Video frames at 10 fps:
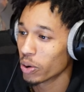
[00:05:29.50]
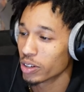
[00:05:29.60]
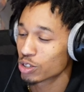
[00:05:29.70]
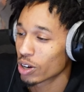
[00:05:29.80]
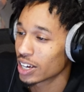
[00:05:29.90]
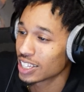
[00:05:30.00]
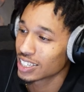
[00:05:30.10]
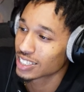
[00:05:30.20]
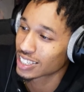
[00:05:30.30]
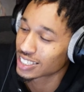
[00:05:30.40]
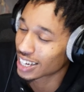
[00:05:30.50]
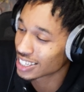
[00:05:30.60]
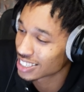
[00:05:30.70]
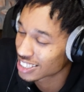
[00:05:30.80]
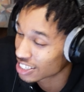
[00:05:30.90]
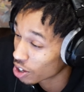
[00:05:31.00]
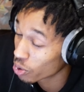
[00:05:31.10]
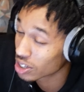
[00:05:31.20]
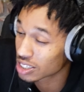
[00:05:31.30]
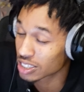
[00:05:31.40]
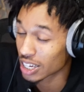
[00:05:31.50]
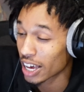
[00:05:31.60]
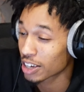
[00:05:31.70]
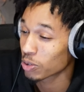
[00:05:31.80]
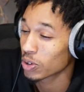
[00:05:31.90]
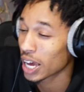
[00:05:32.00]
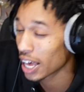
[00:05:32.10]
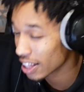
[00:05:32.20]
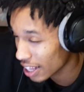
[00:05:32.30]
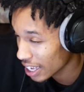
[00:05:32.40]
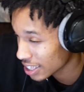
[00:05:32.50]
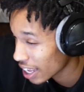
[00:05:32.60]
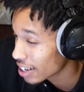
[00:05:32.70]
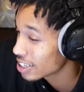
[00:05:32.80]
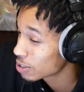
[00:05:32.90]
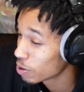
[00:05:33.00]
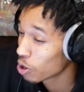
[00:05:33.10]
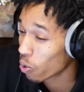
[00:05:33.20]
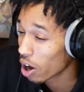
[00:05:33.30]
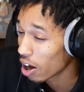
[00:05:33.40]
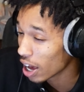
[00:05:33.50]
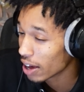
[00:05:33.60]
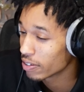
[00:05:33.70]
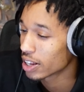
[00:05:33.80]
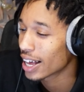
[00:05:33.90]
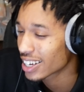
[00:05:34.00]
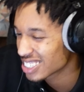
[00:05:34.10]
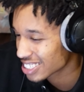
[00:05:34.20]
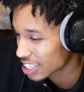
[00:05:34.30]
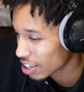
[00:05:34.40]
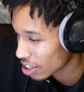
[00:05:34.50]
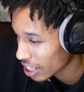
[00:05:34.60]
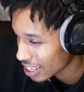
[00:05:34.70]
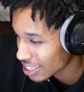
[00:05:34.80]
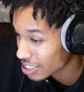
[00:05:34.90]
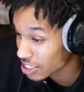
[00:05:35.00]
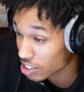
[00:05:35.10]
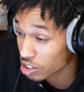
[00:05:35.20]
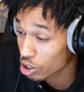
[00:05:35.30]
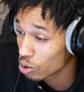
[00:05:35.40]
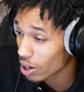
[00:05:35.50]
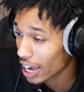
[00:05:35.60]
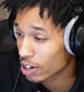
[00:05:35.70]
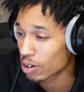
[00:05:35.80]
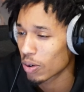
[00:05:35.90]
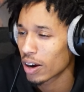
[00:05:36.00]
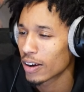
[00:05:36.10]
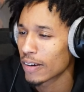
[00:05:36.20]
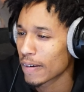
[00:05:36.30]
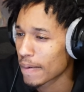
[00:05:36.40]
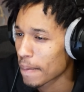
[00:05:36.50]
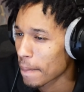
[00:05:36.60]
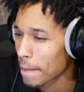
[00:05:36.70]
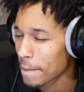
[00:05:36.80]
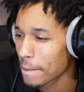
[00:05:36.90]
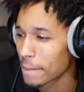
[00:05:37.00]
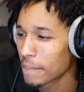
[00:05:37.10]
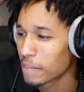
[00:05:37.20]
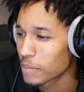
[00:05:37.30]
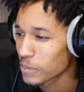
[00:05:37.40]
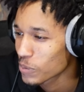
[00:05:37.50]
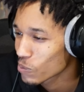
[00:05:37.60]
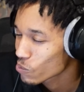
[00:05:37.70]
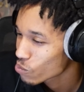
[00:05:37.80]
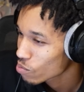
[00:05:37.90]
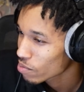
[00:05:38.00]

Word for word: a tradie is, because I just know this is accurate. Like, that, it's been a while, haven't I? Could just tell, like, this is too accurate right here. It's been a while, haven't it? How's work?